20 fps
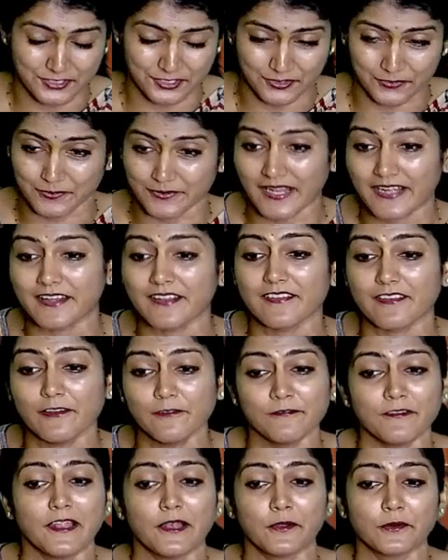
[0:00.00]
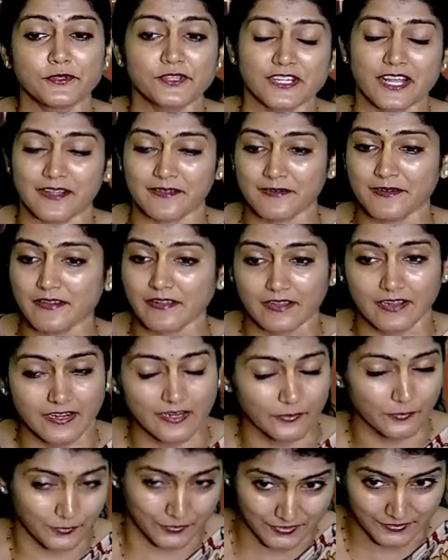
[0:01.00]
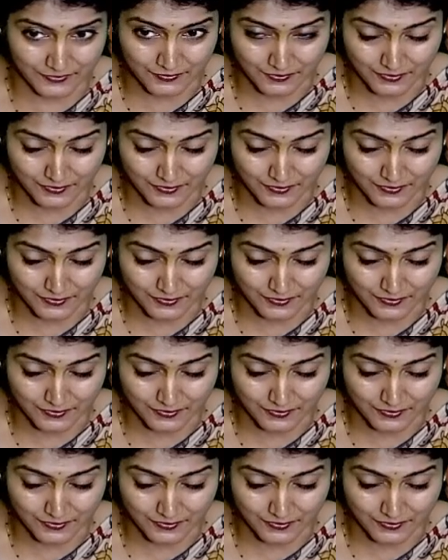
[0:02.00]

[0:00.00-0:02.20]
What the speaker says: that is a fellow chartered accountant.